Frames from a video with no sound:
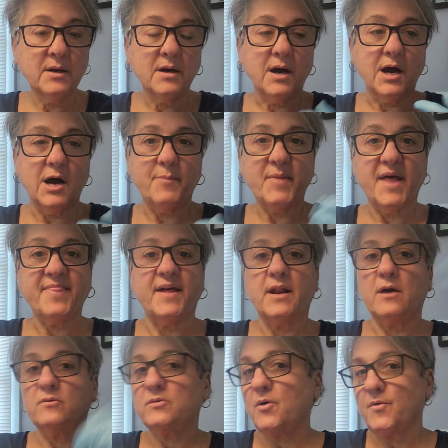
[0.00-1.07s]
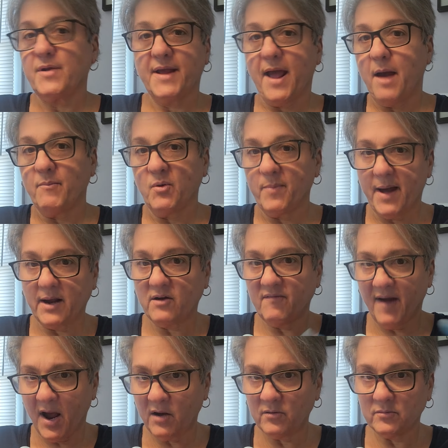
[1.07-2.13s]
And then I'll turn the camera back
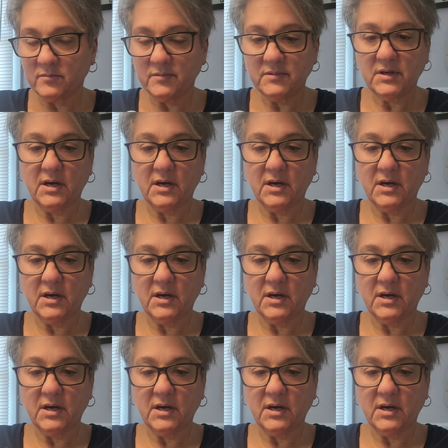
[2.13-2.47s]
around.